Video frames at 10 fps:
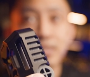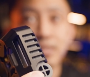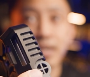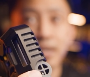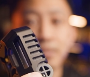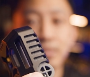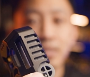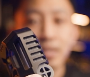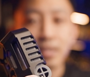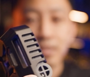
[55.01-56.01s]
sound,
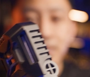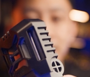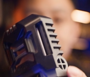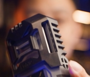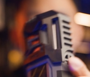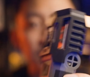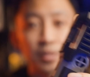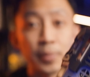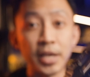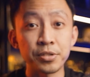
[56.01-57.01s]
the
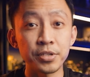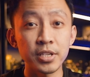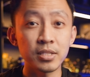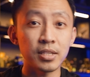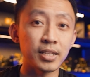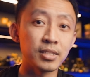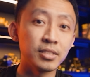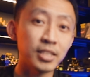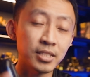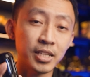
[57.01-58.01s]
external batteries, and
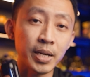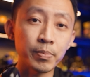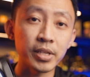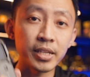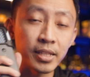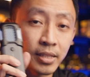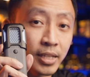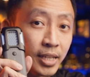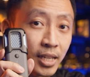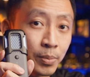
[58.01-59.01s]
just kept the
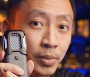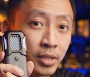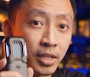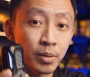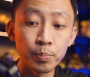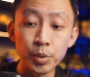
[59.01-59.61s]
heating element and